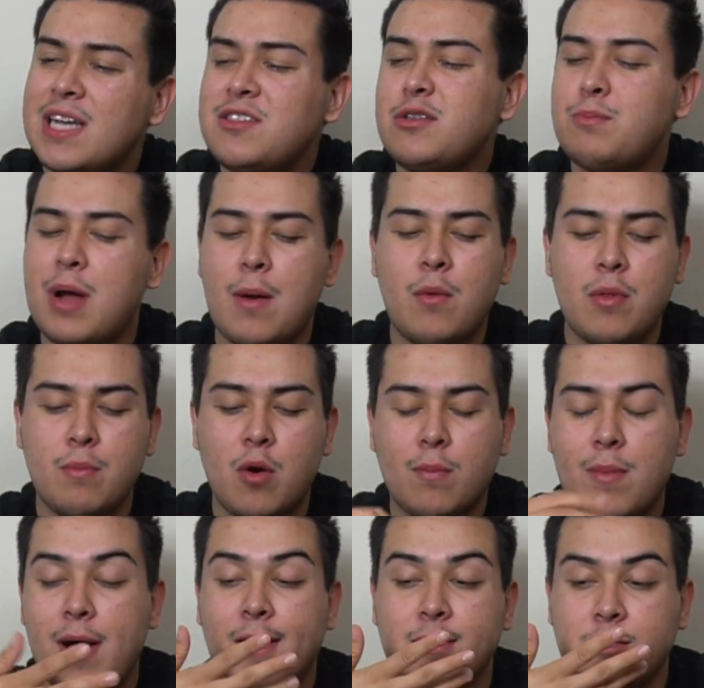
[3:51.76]
the problem with
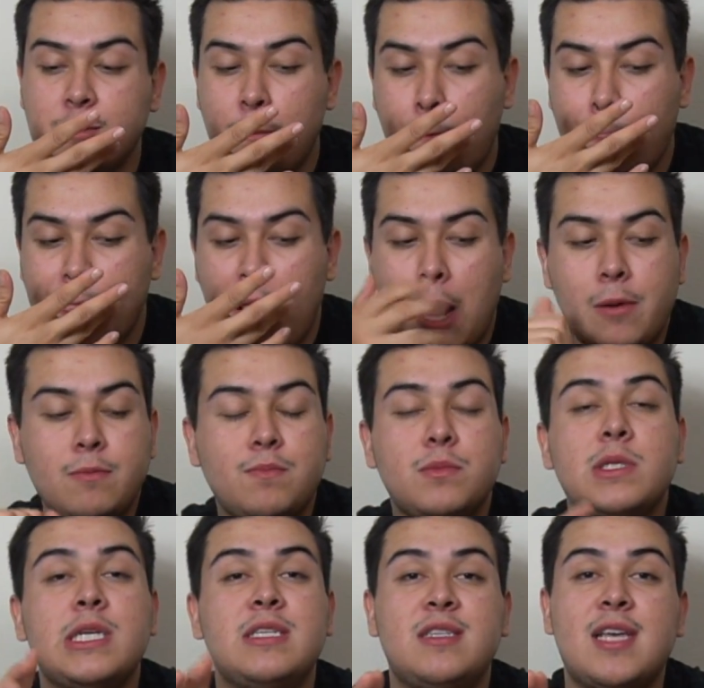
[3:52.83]
mukbangs,
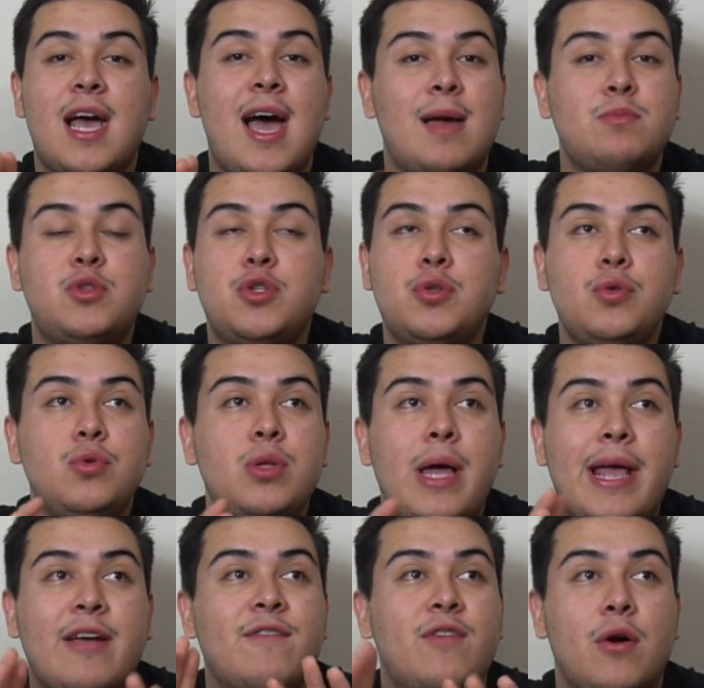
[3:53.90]
is that I'm too
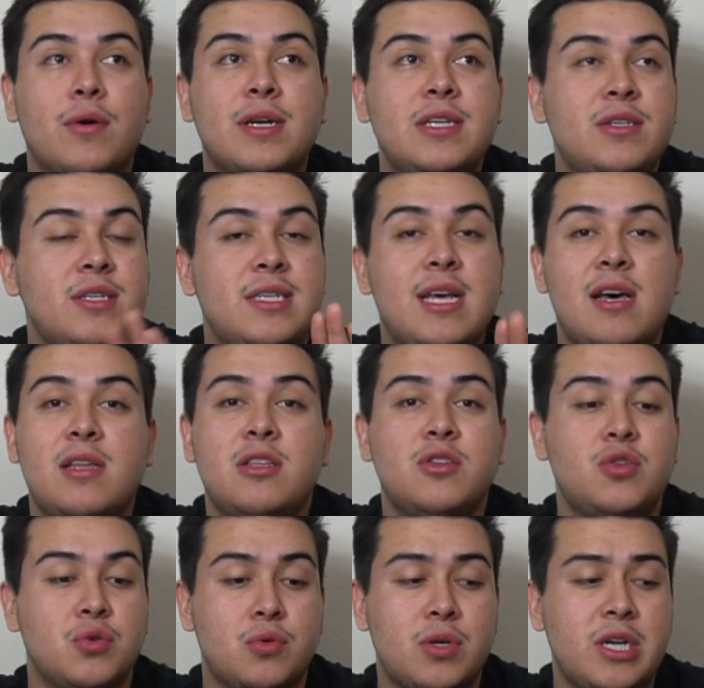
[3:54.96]
like focused in telling the
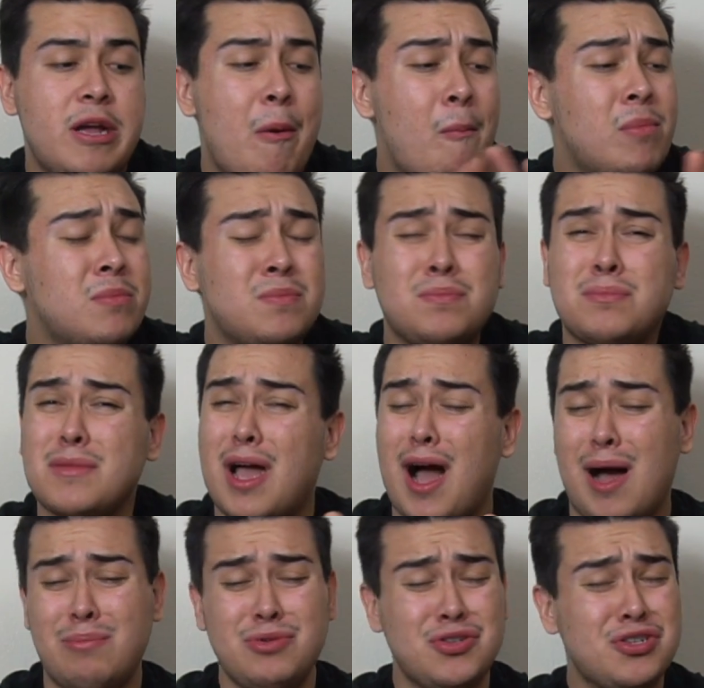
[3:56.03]
story.
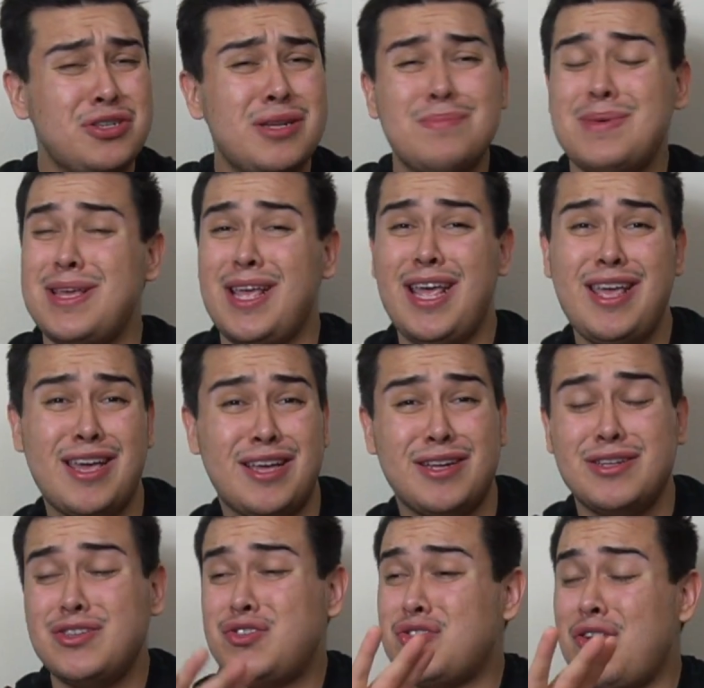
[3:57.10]
I'm just gonna be
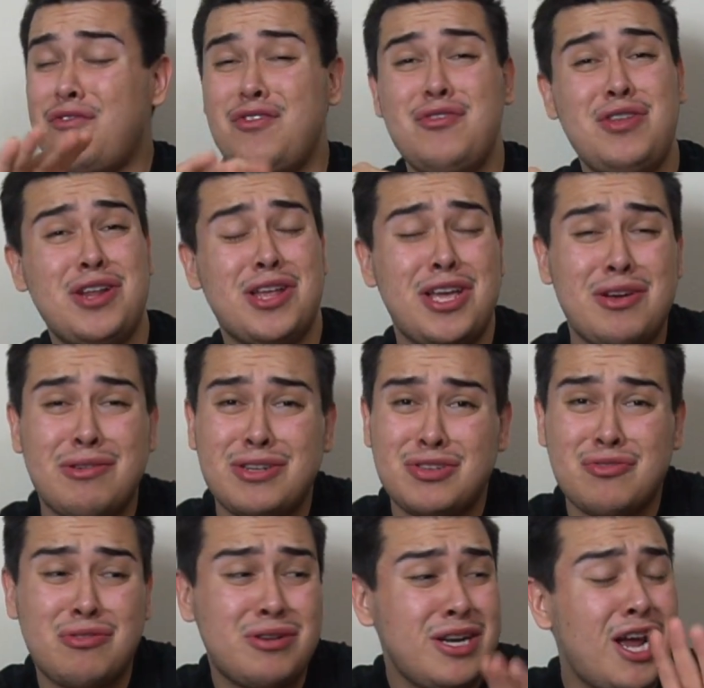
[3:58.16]
eating. So if you need to hear a
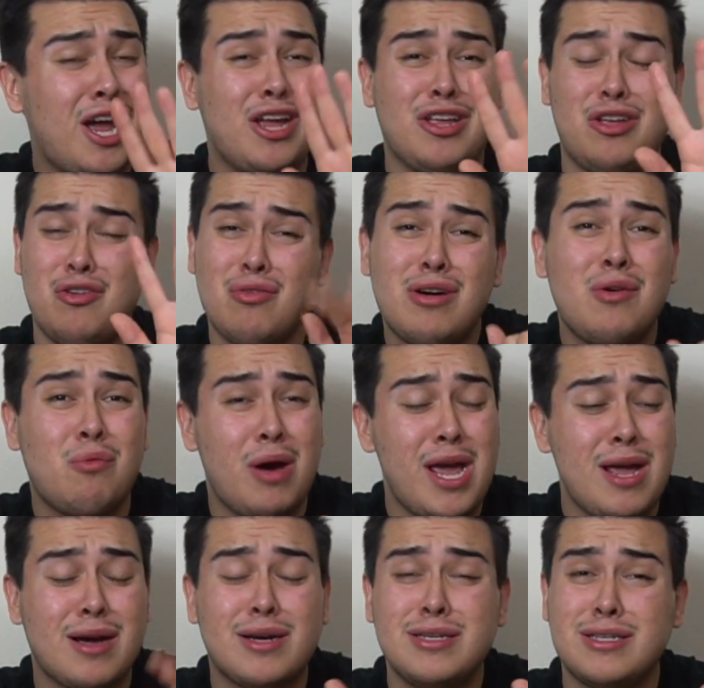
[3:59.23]
story, you can
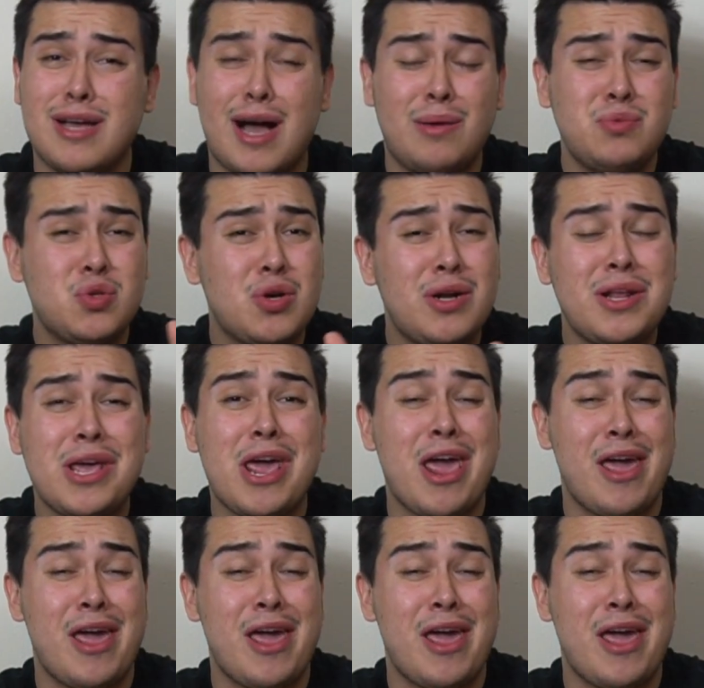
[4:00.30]
wait, cause I'm trying to